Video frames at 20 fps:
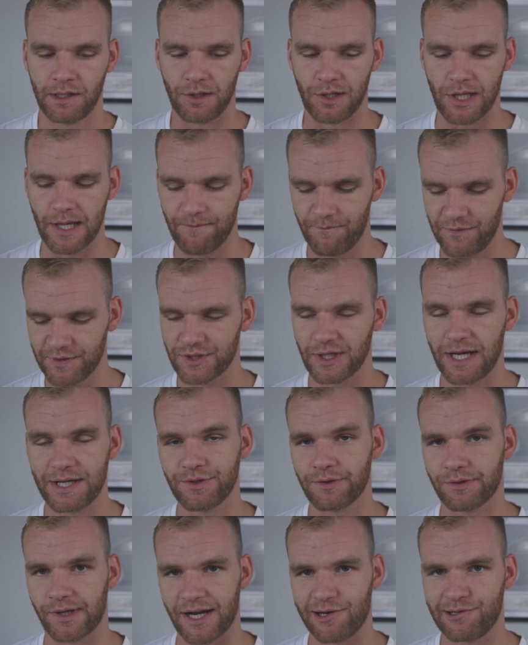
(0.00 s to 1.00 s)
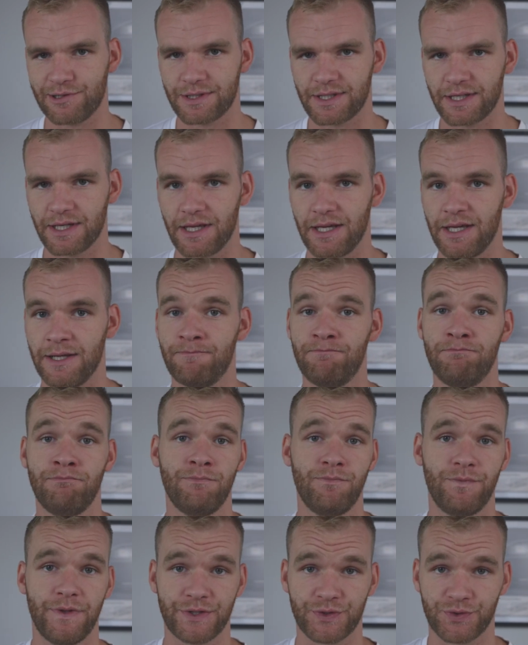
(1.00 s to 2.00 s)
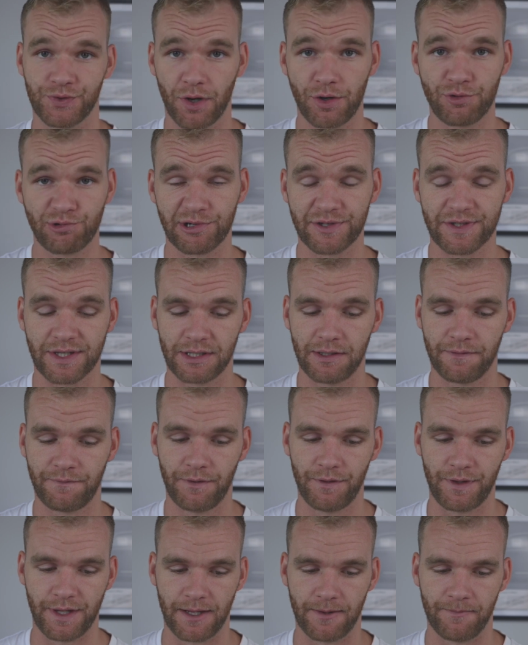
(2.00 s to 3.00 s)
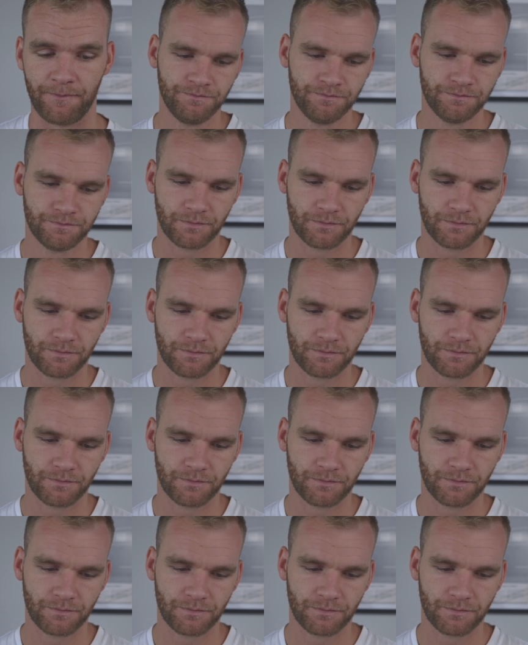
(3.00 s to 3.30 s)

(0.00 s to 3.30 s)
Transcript: emphasize your guarantee. There's no risk in it for them.